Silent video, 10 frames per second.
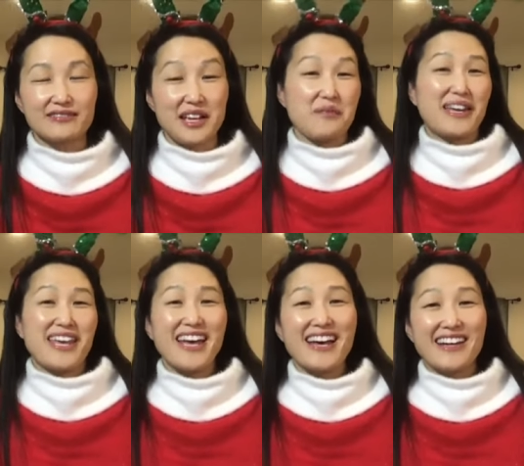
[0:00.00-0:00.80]
And we
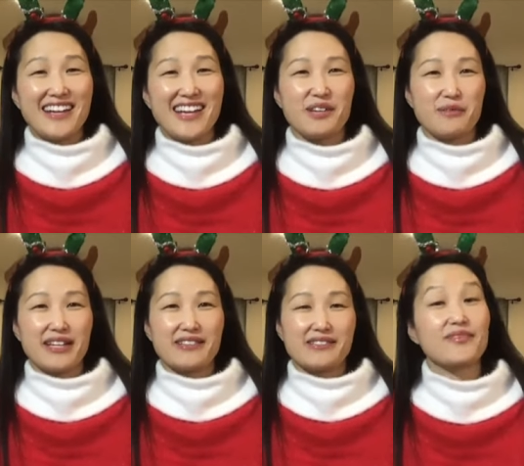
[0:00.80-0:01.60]
can't,
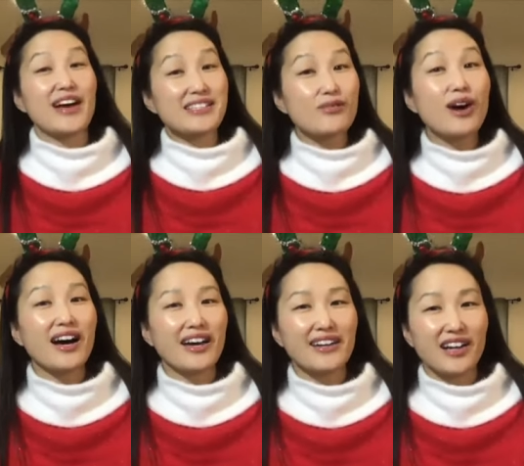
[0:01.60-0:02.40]
anyways. That's
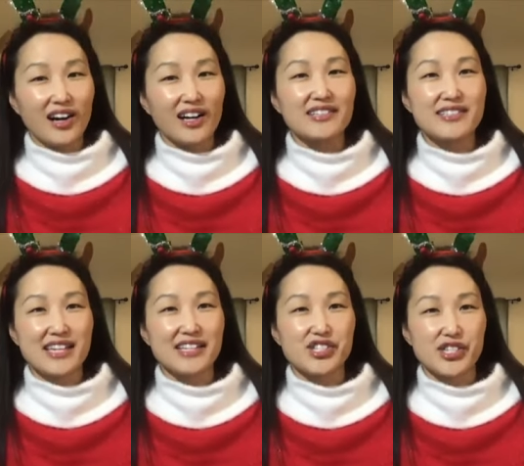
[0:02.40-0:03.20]
why God
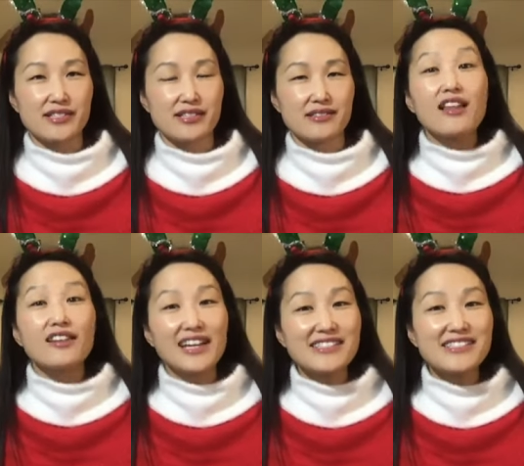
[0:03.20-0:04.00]
sent Jesus.
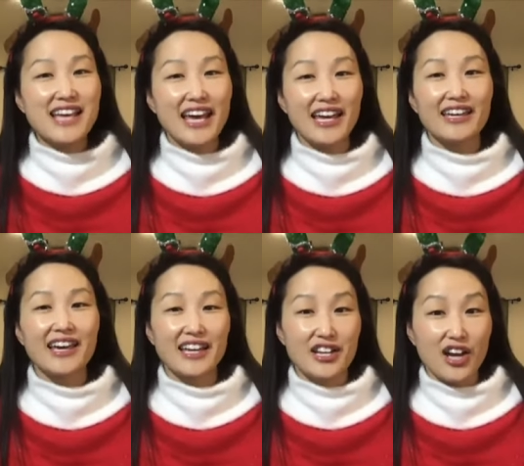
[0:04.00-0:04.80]
Let's take
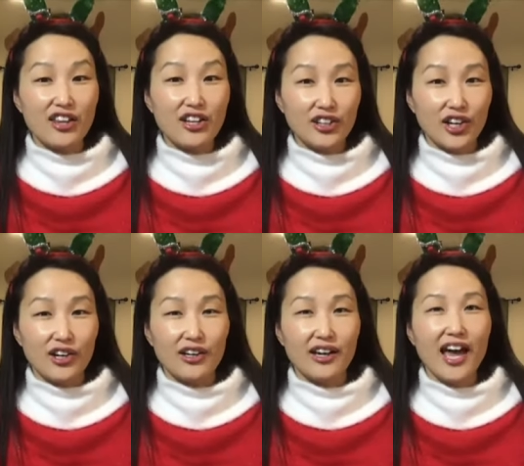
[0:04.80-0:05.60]
another look
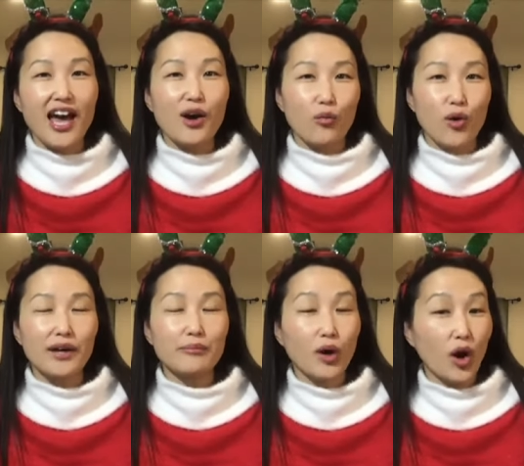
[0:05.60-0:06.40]
at what
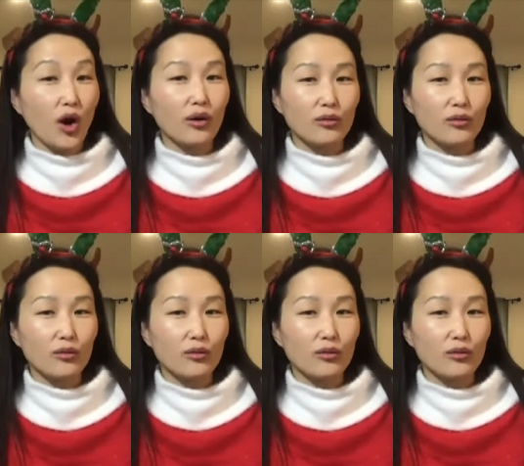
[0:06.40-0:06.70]
Paul